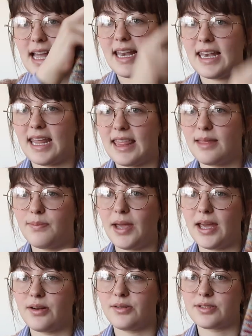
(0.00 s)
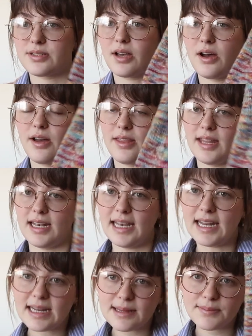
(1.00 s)
I knit the panels on the
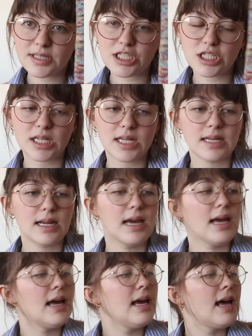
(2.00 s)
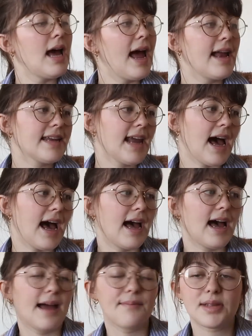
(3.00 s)
knitting machine. And yeah,
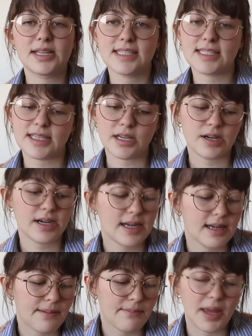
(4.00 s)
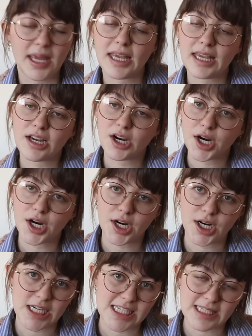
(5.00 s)
I'm considering making
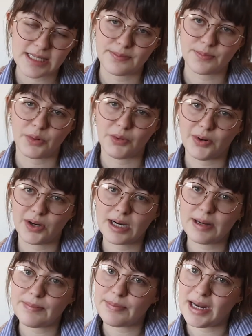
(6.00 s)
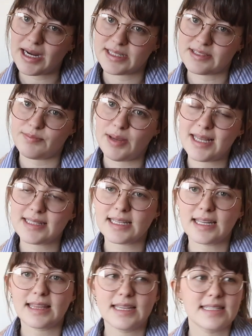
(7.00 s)
her some more pairs of pants
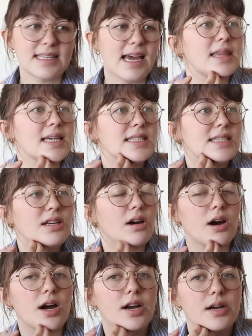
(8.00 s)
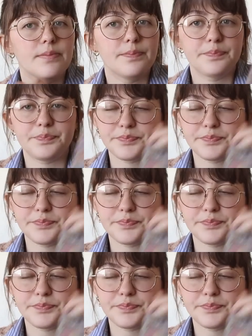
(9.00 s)
like these. This yarn